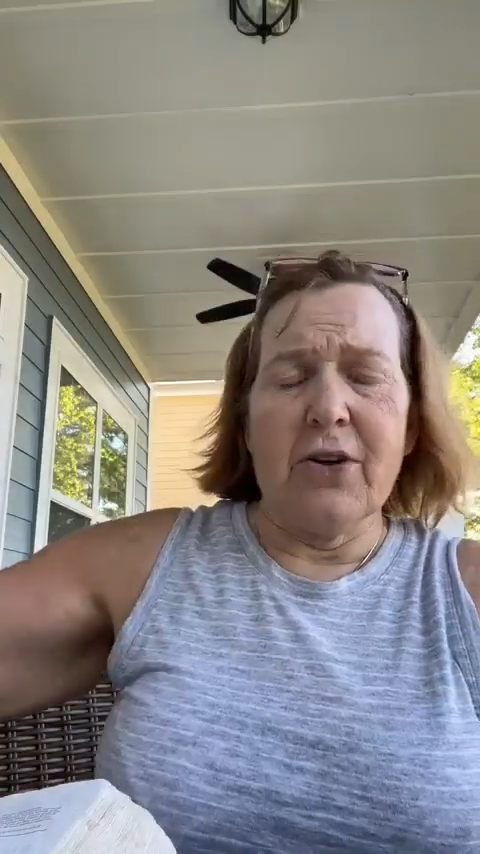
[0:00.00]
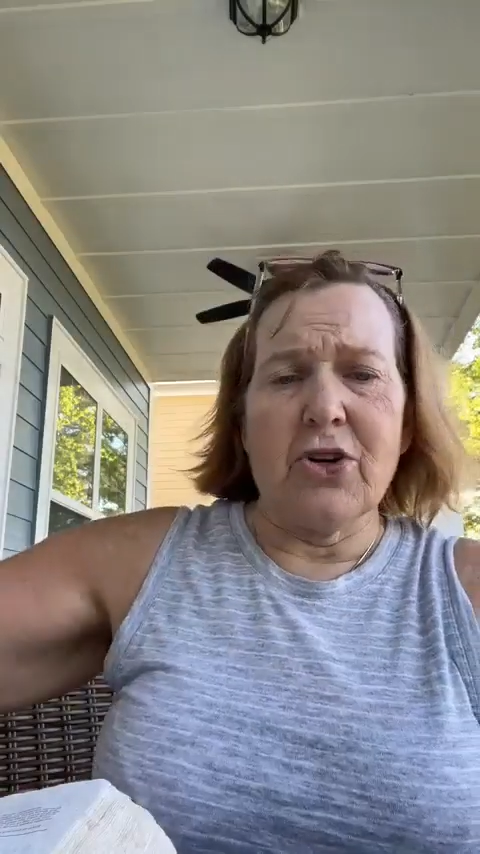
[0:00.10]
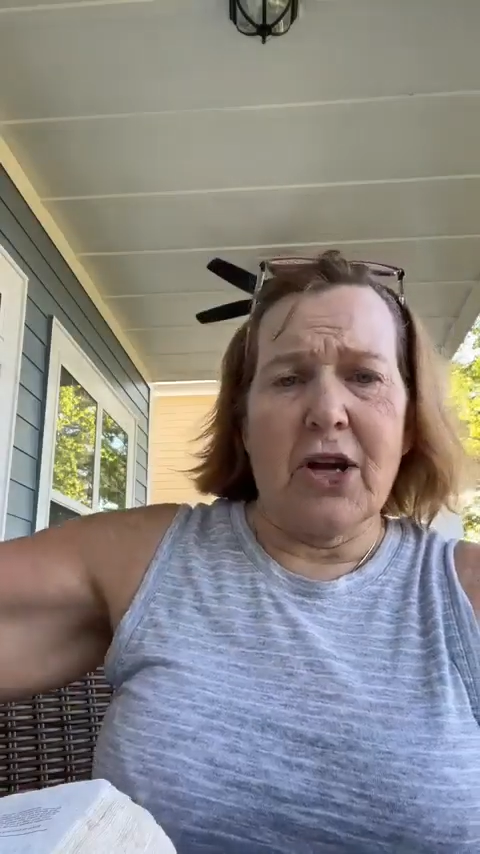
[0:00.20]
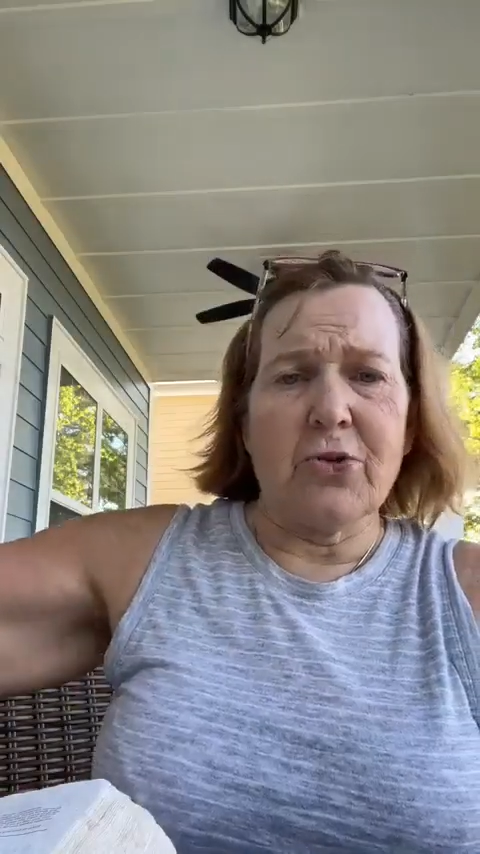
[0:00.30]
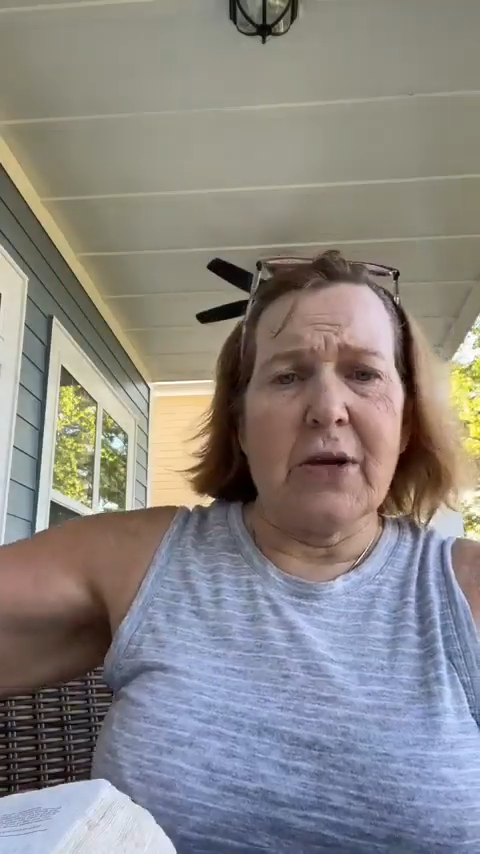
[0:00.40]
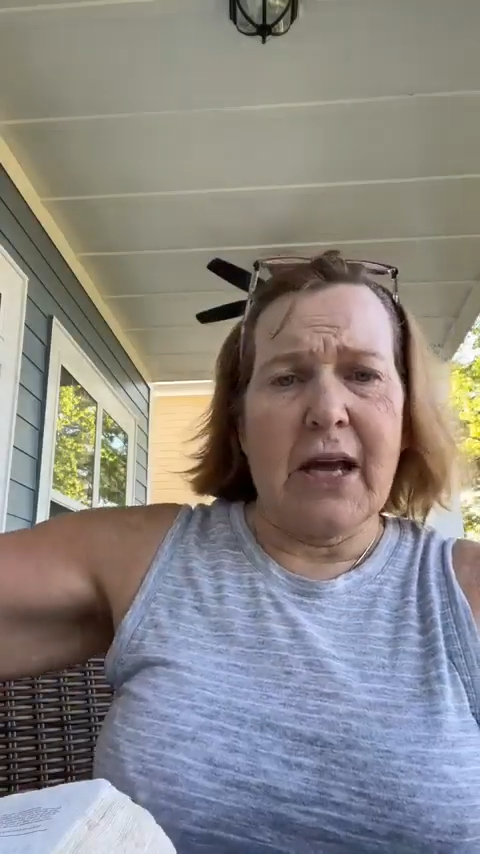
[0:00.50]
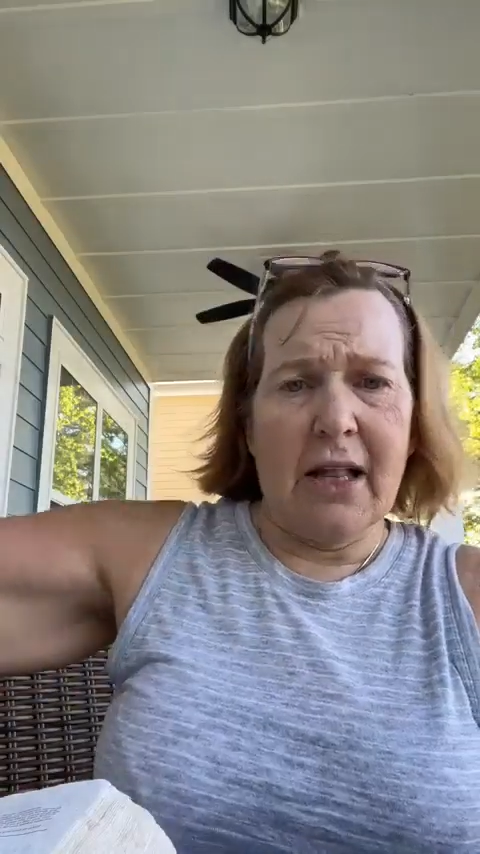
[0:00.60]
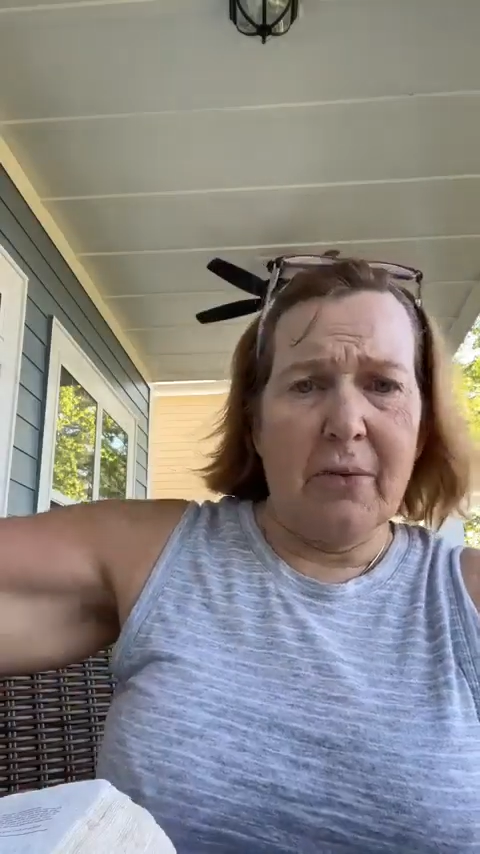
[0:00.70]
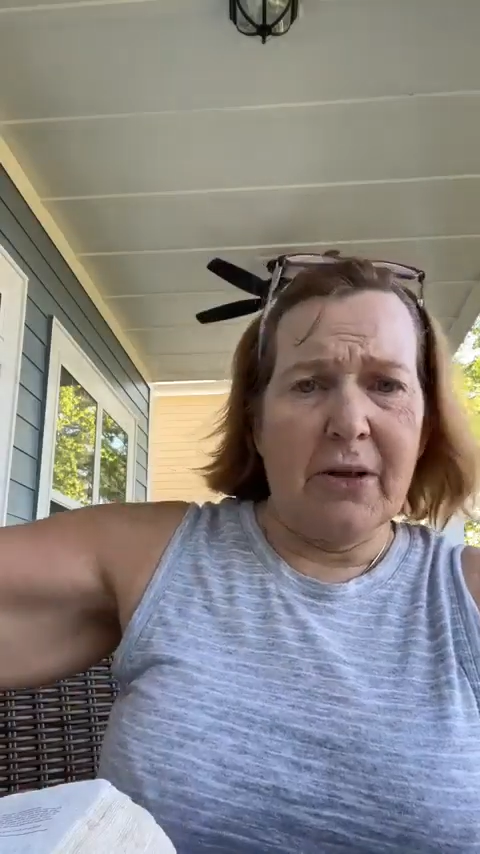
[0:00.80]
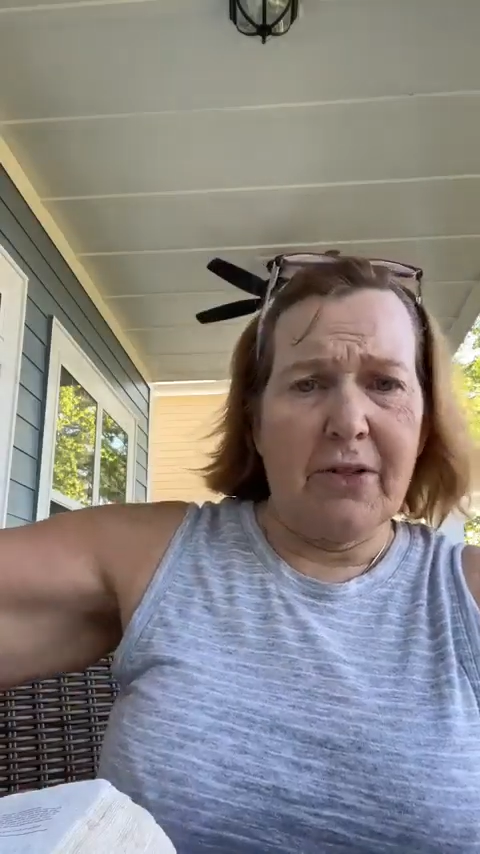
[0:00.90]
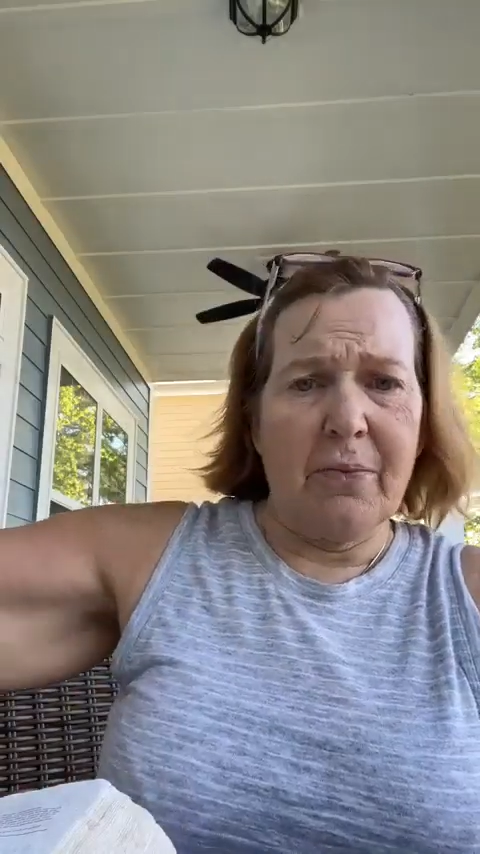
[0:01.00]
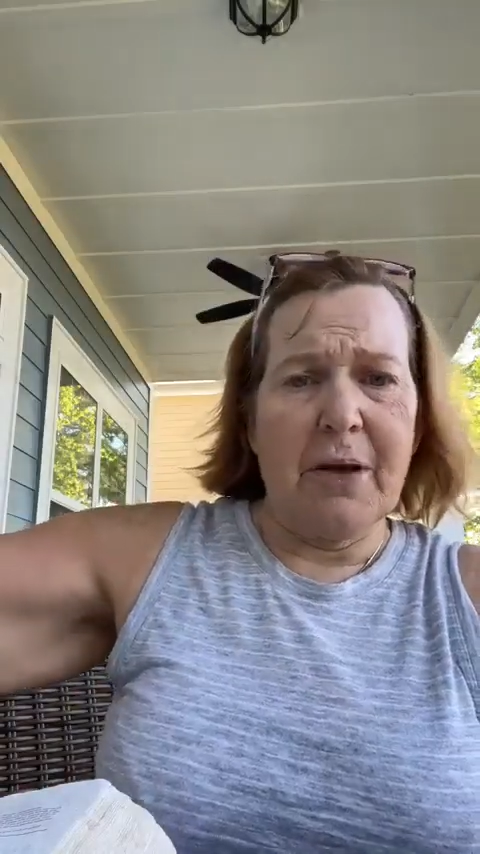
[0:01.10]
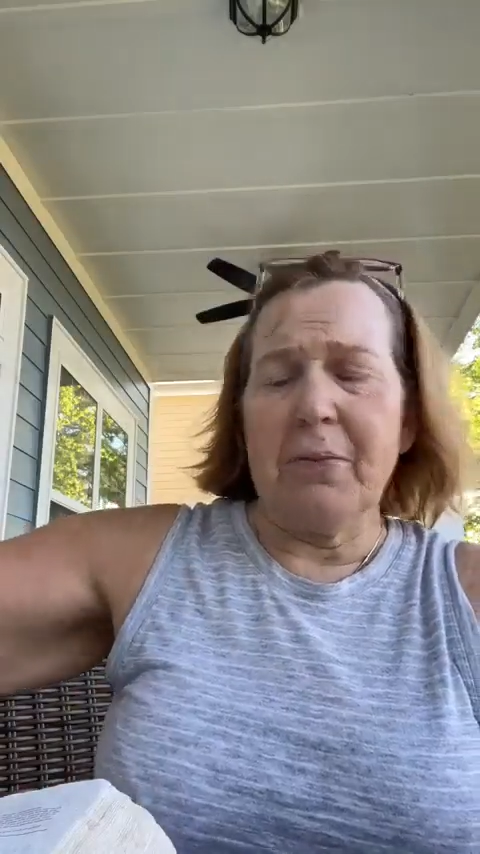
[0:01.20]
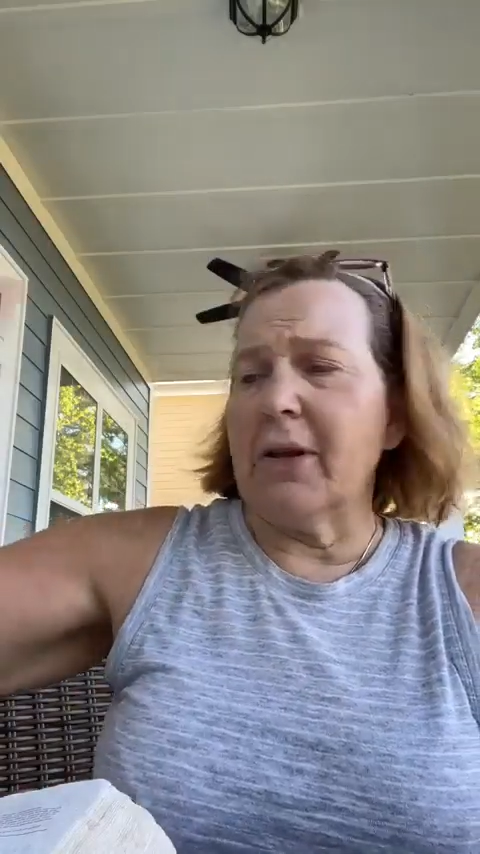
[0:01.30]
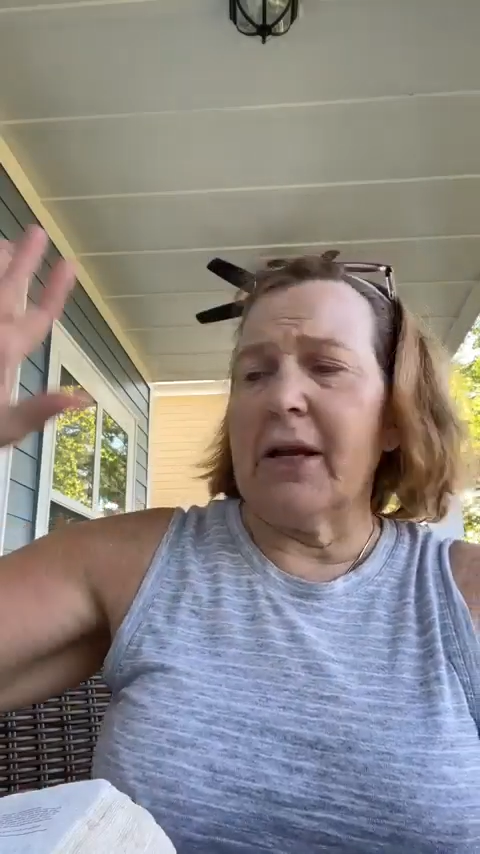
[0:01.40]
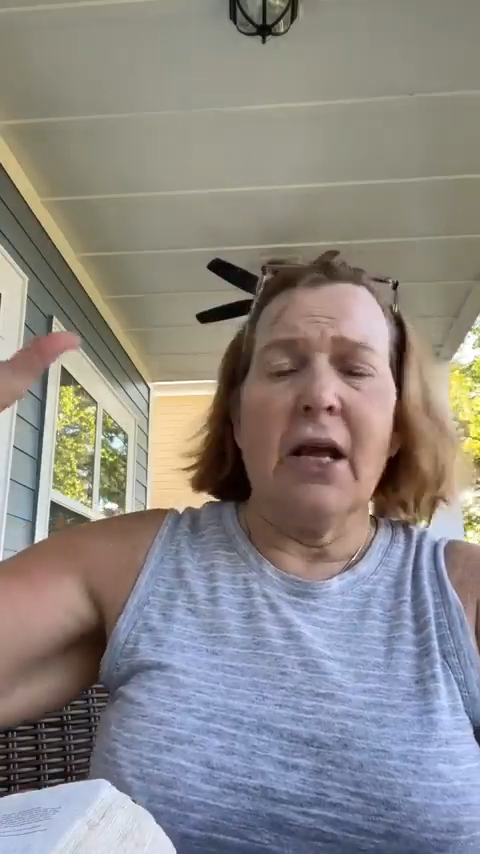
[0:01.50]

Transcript: and Joshua and Caleb led the people.